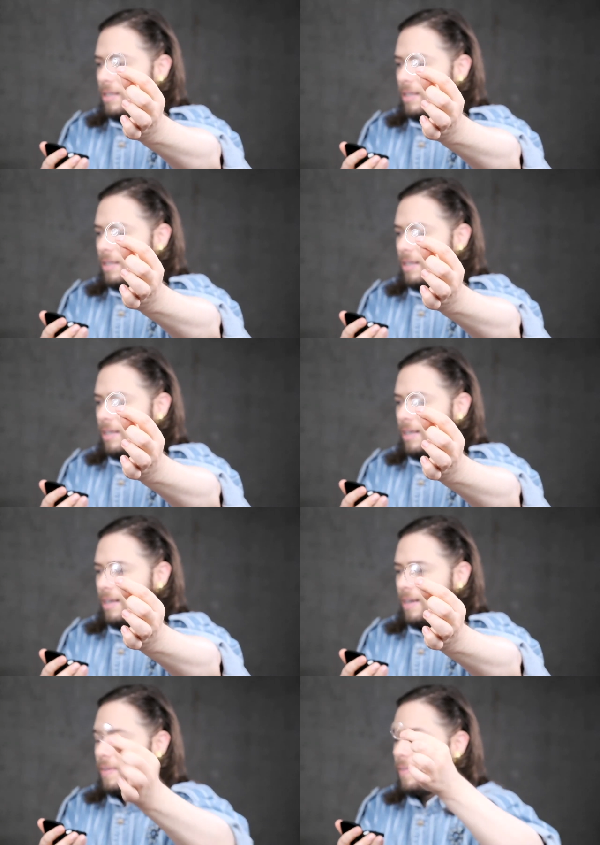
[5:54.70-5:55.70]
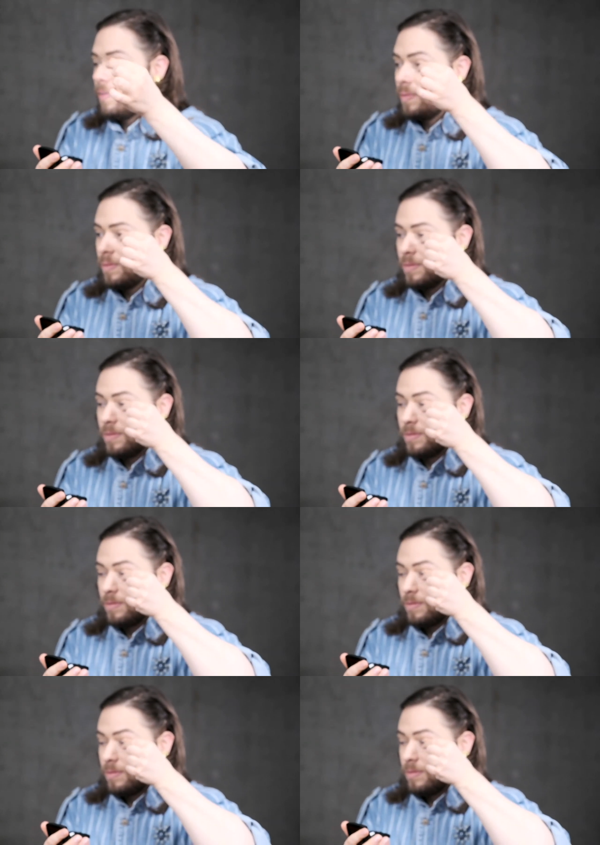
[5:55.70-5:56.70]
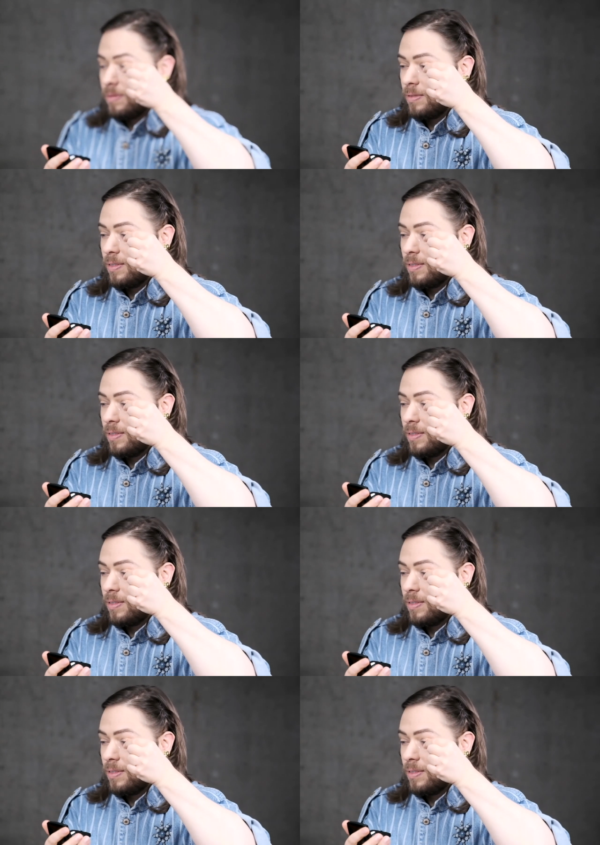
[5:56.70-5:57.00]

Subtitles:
(no one is talking)